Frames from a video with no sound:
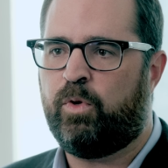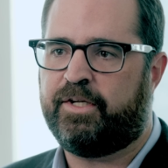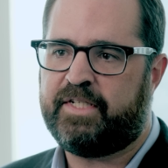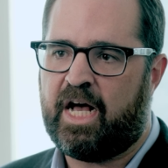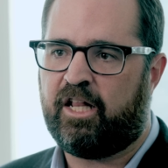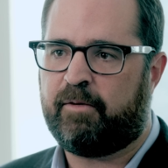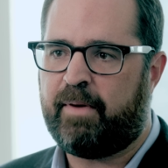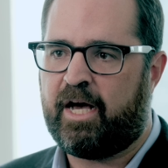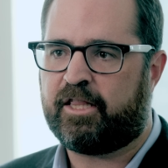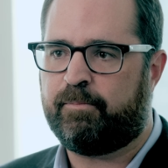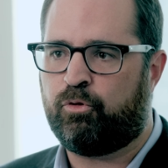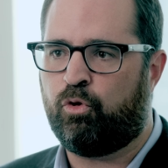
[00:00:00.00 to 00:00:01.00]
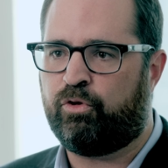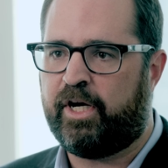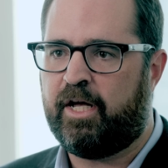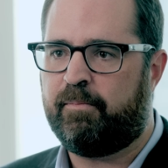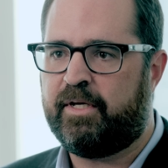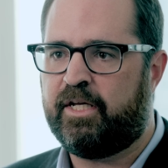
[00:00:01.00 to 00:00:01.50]
while dialing back the
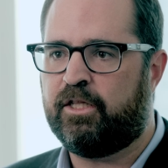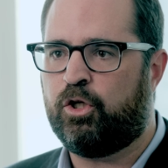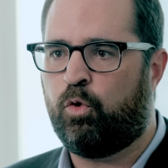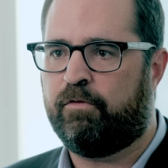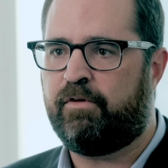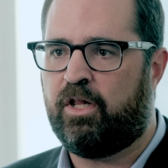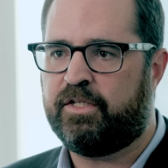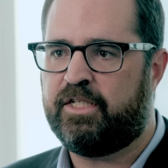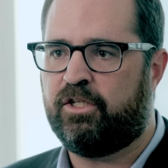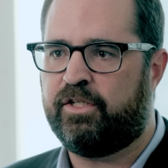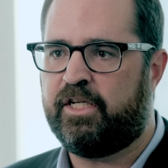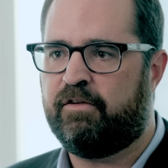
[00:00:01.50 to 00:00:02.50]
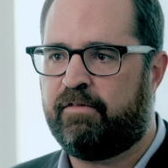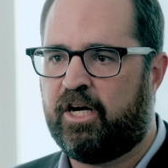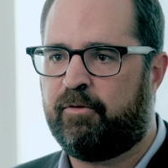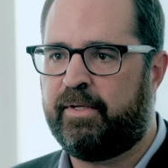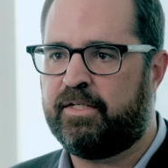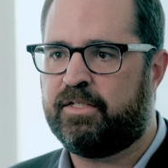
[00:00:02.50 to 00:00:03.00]
program in lower volatility
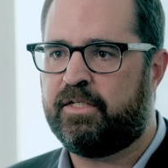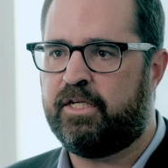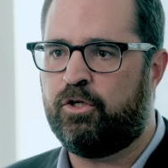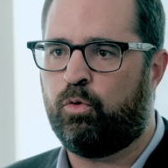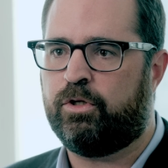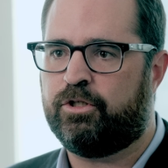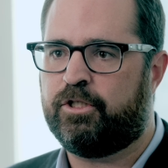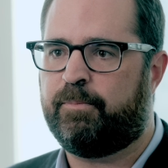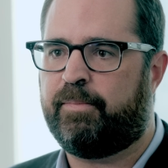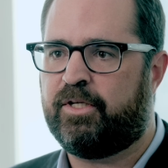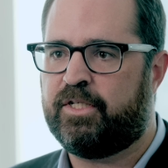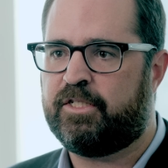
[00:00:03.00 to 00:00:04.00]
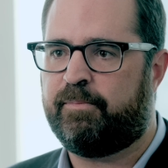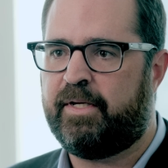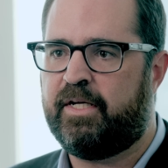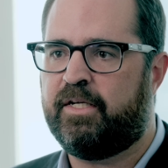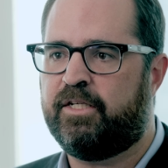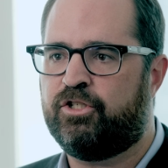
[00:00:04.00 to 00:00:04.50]
environments in order to
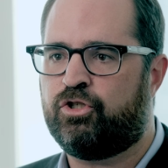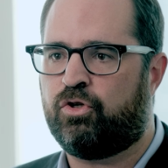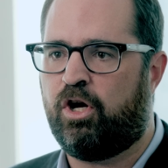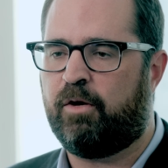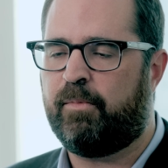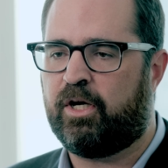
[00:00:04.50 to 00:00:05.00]
participate in strong